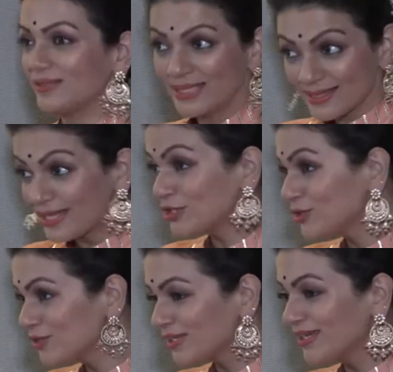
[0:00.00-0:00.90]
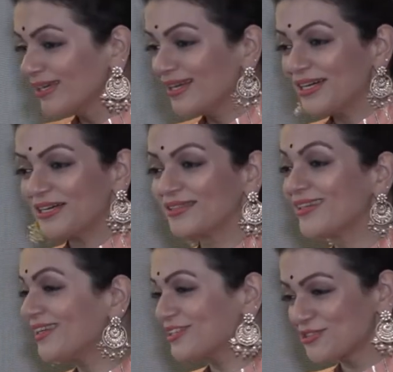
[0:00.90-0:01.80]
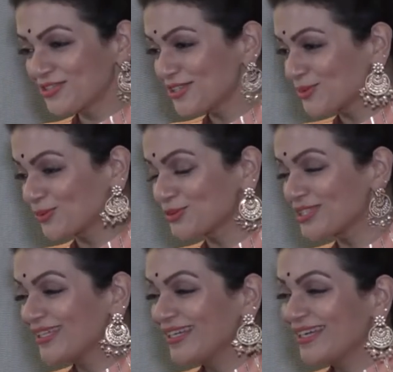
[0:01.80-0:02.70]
He's legendary, the legendary Sonuji.